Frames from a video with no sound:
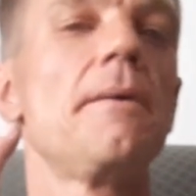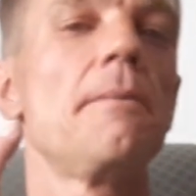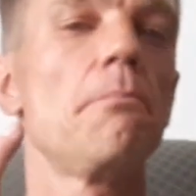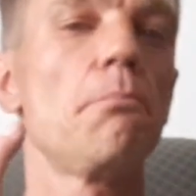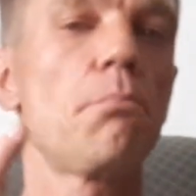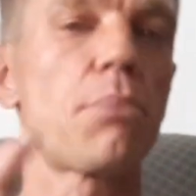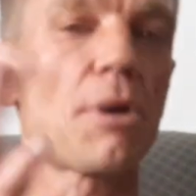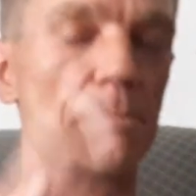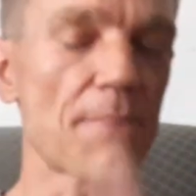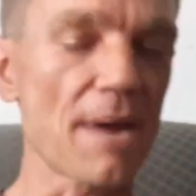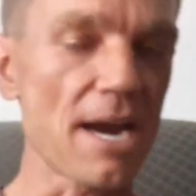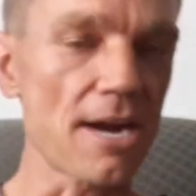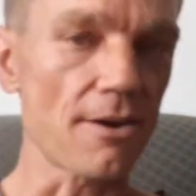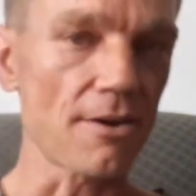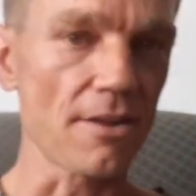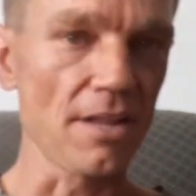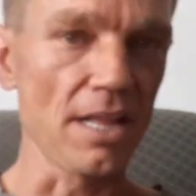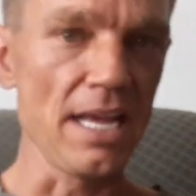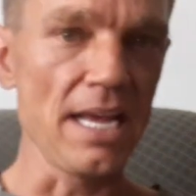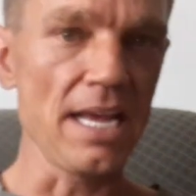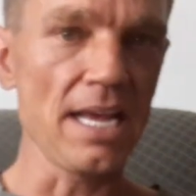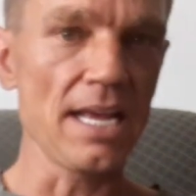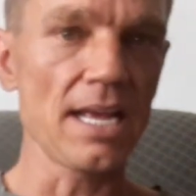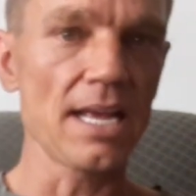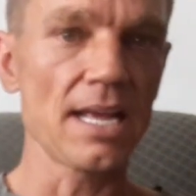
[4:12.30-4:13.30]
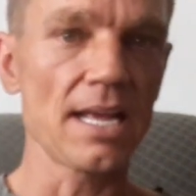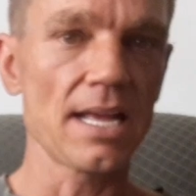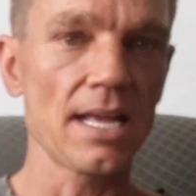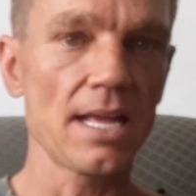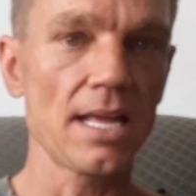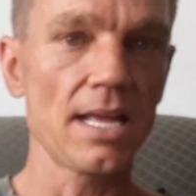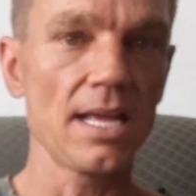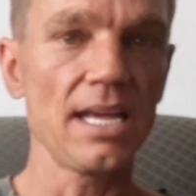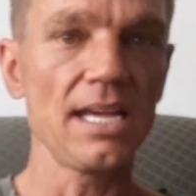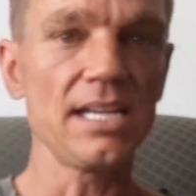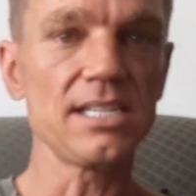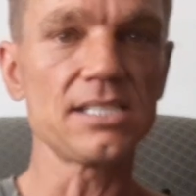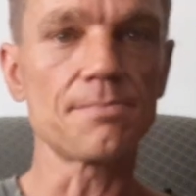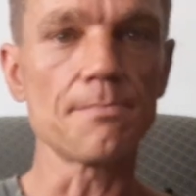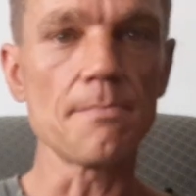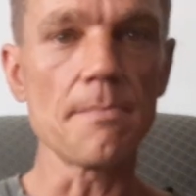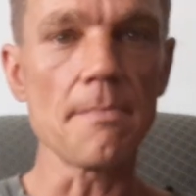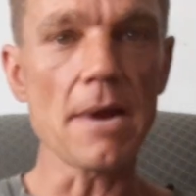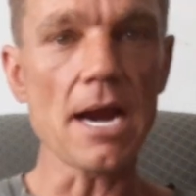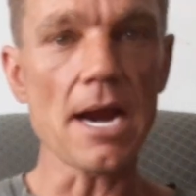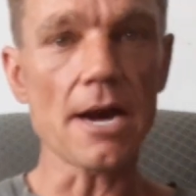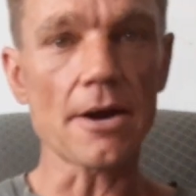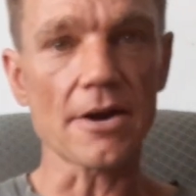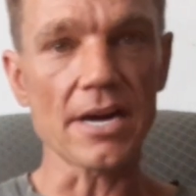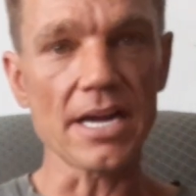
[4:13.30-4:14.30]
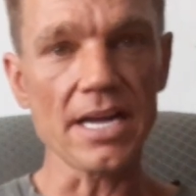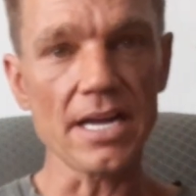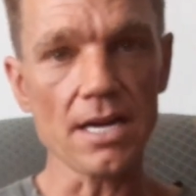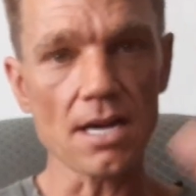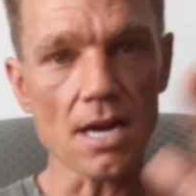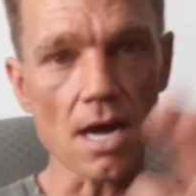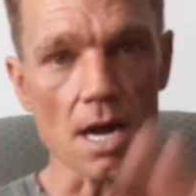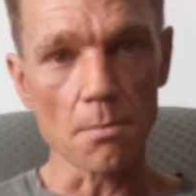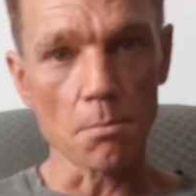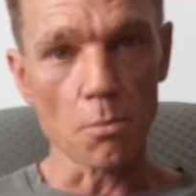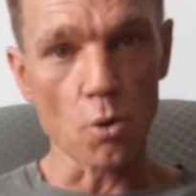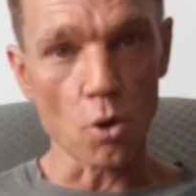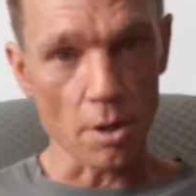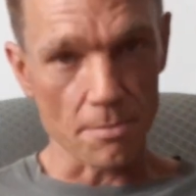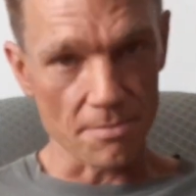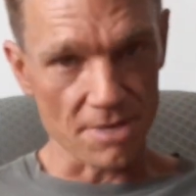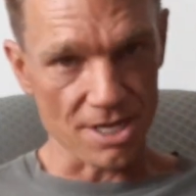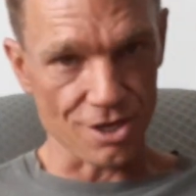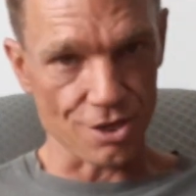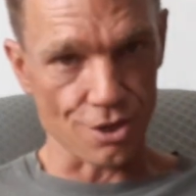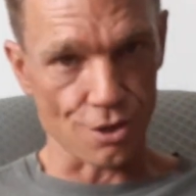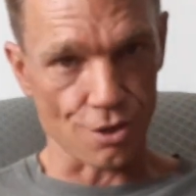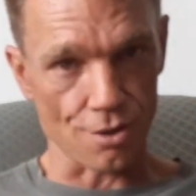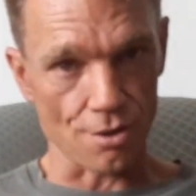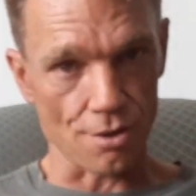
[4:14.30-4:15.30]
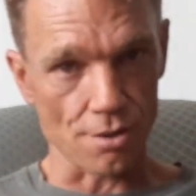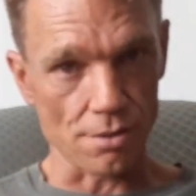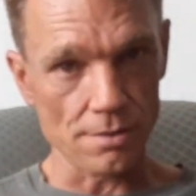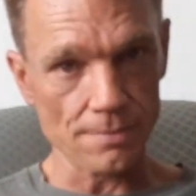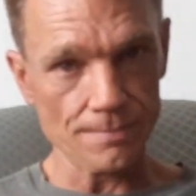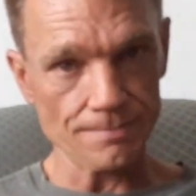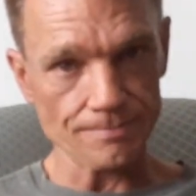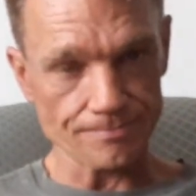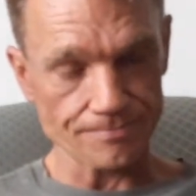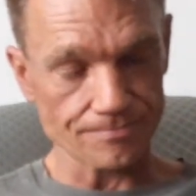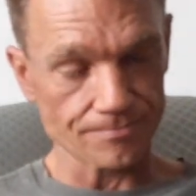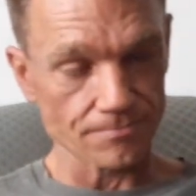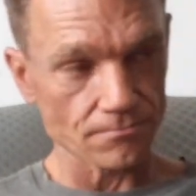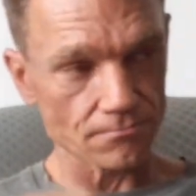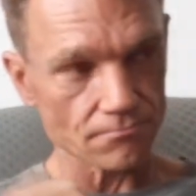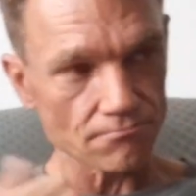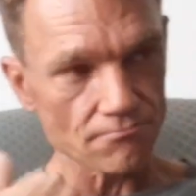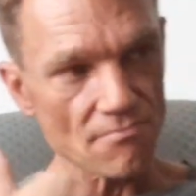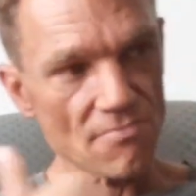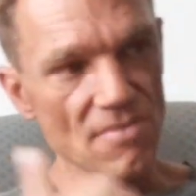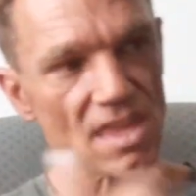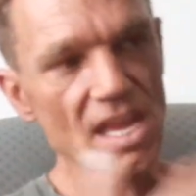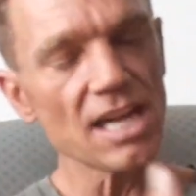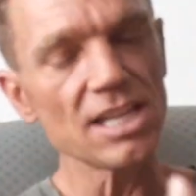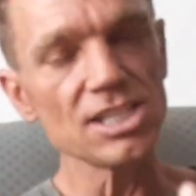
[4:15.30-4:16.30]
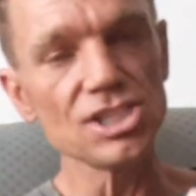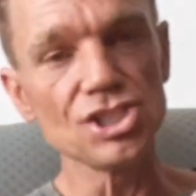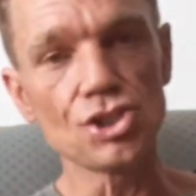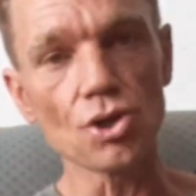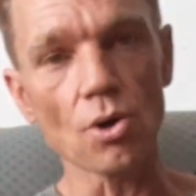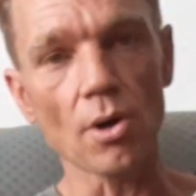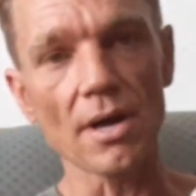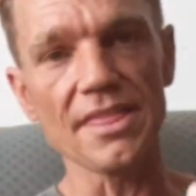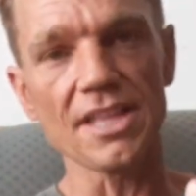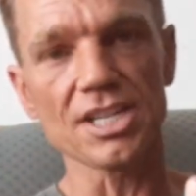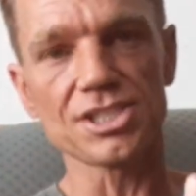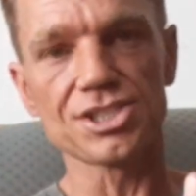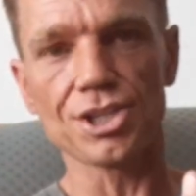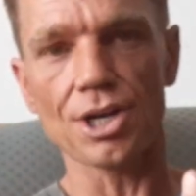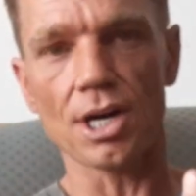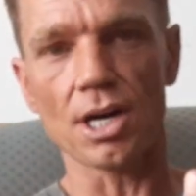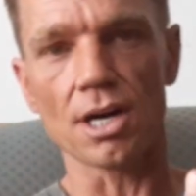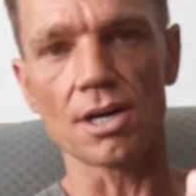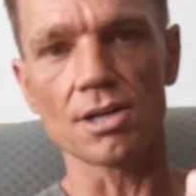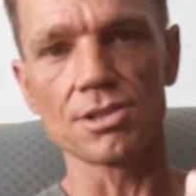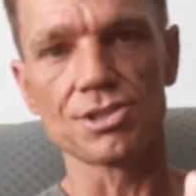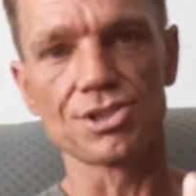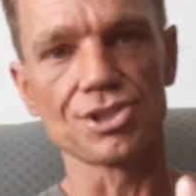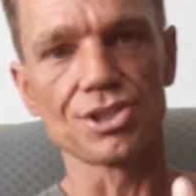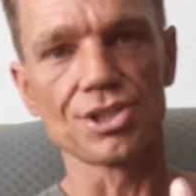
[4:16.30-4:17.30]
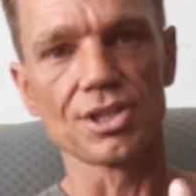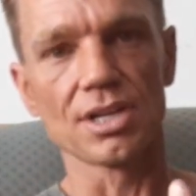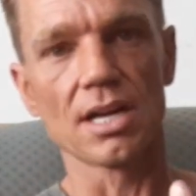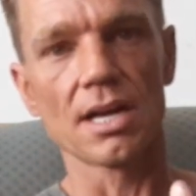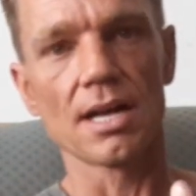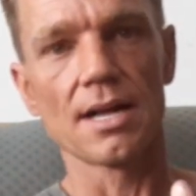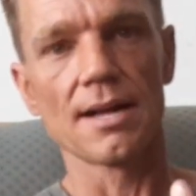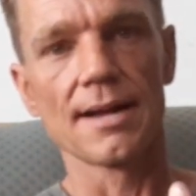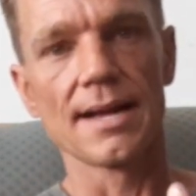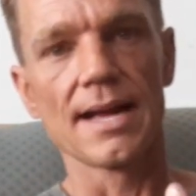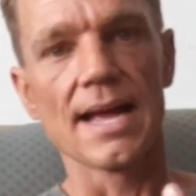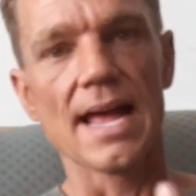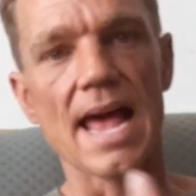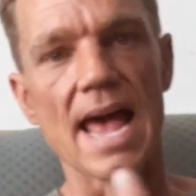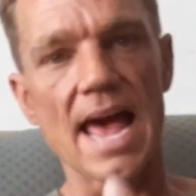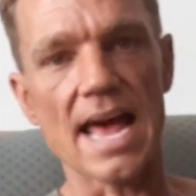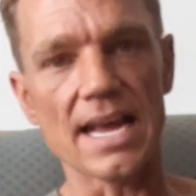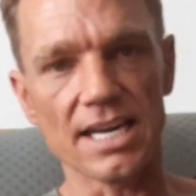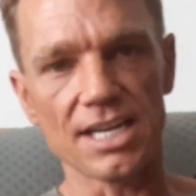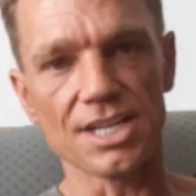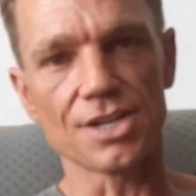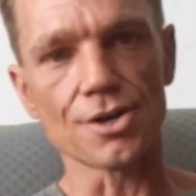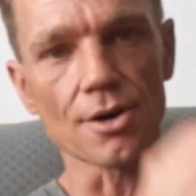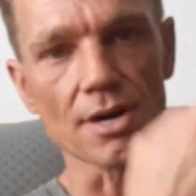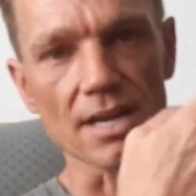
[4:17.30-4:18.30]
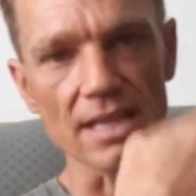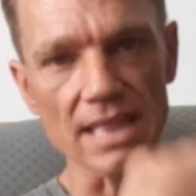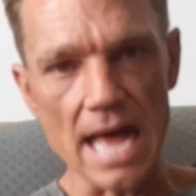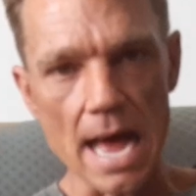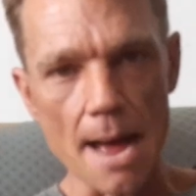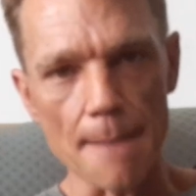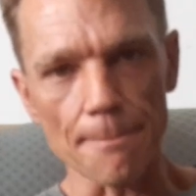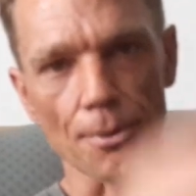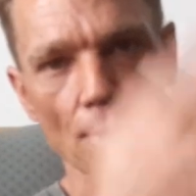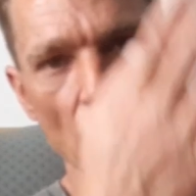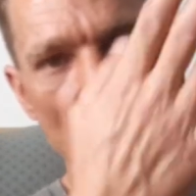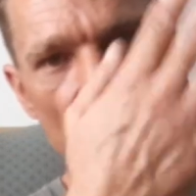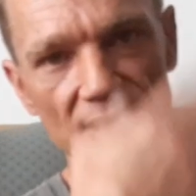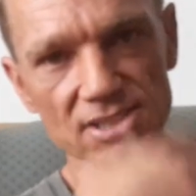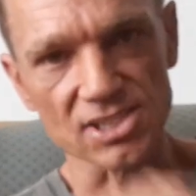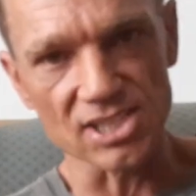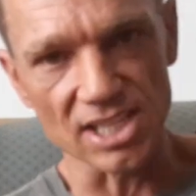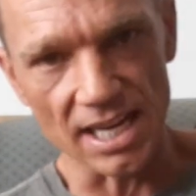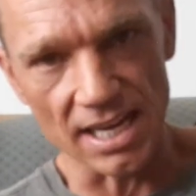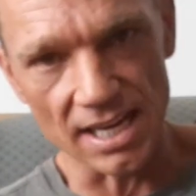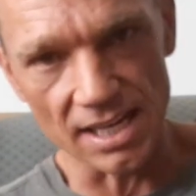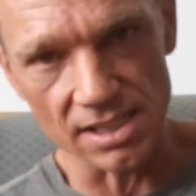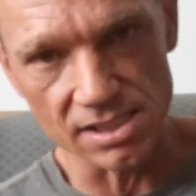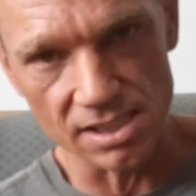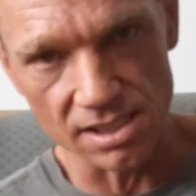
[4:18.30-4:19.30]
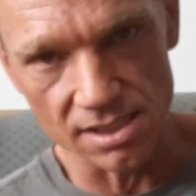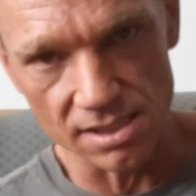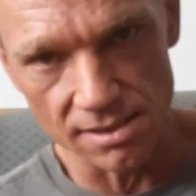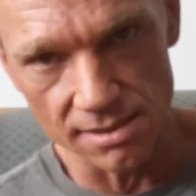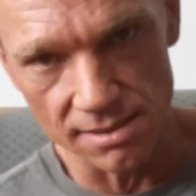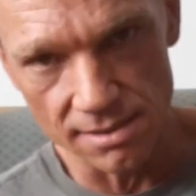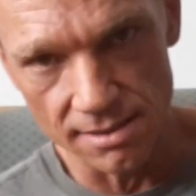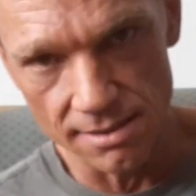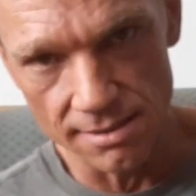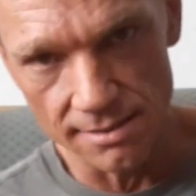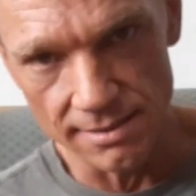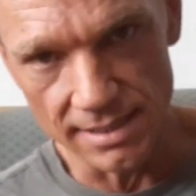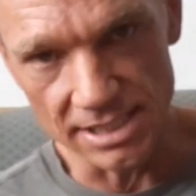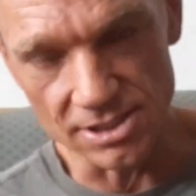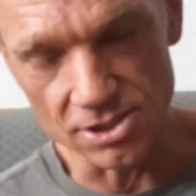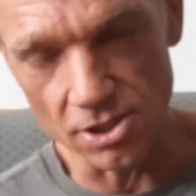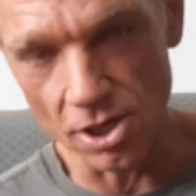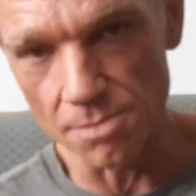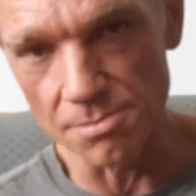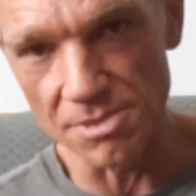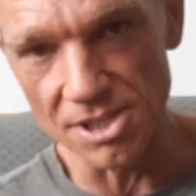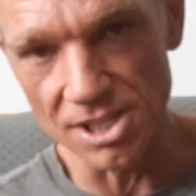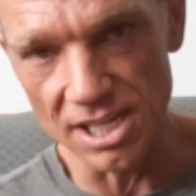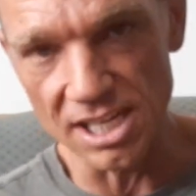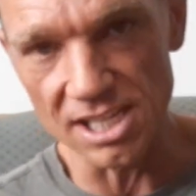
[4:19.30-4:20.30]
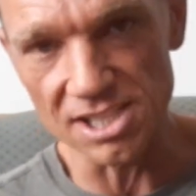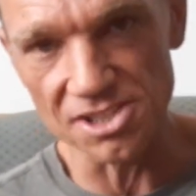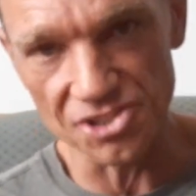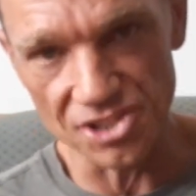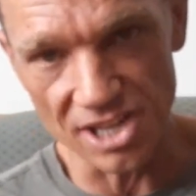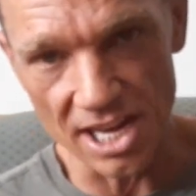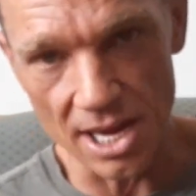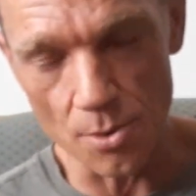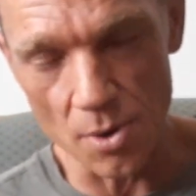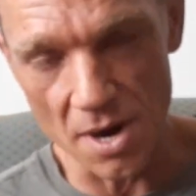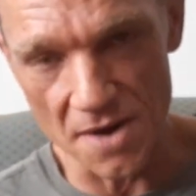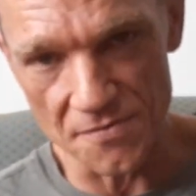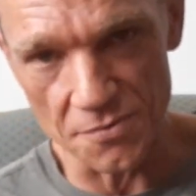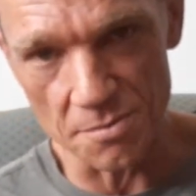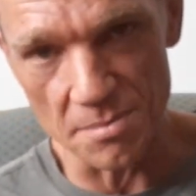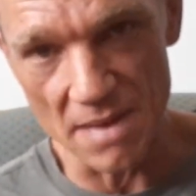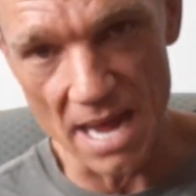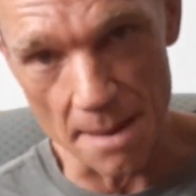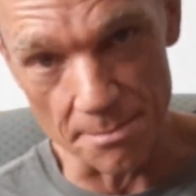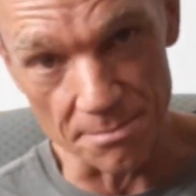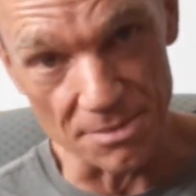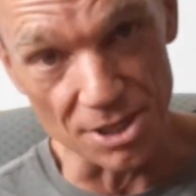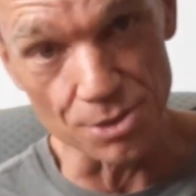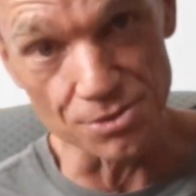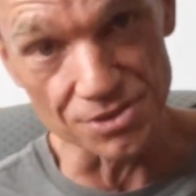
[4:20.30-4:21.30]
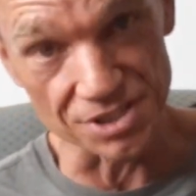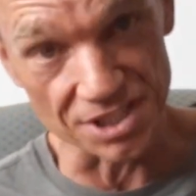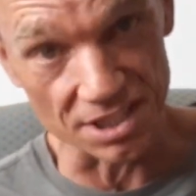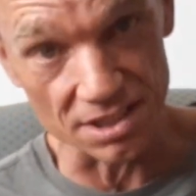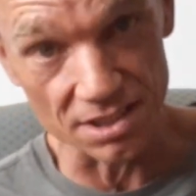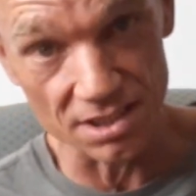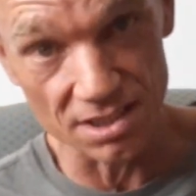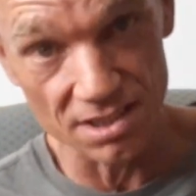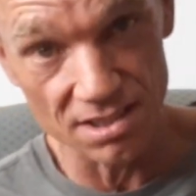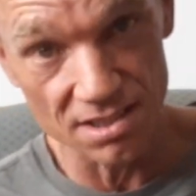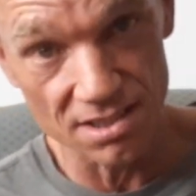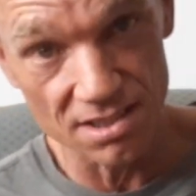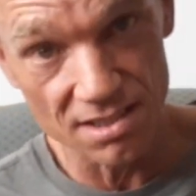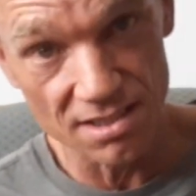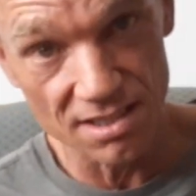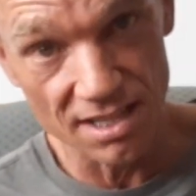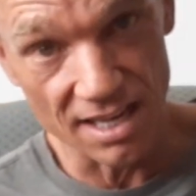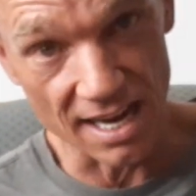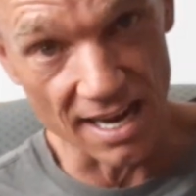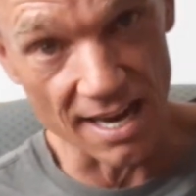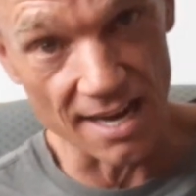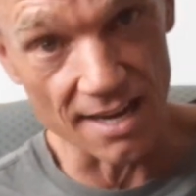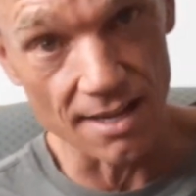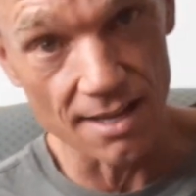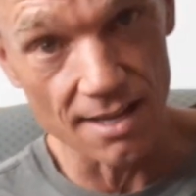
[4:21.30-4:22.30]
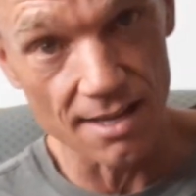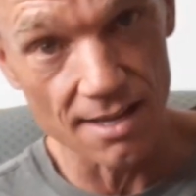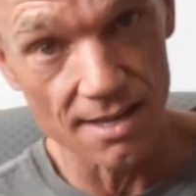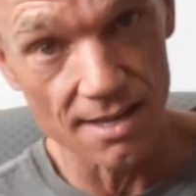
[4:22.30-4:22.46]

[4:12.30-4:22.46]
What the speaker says: But apparently, he's married a Mormon girl, joined the church, and during that process, they told him, you need to stay away from that music. Okay?